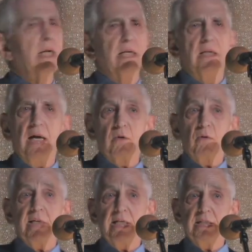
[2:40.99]
And not
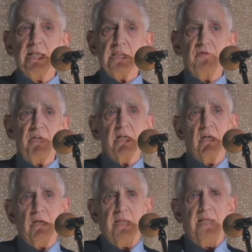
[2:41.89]
only in that
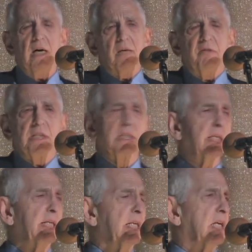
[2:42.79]
sphere,
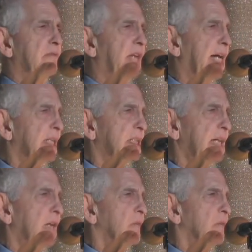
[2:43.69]
obviously in Afghanistan,